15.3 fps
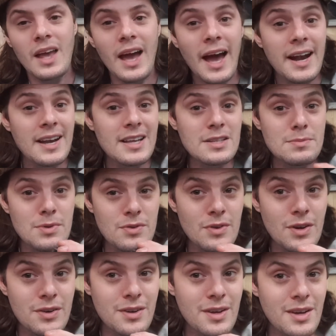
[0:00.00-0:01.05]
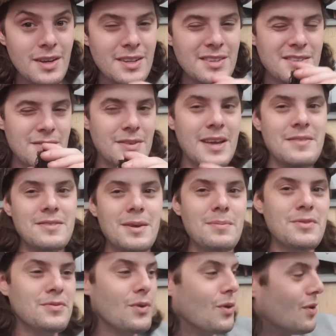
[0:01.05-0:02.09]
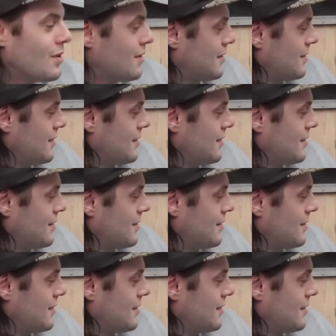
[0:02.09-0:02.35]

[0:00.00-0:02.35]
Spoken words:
And let's move on to flavour number 4.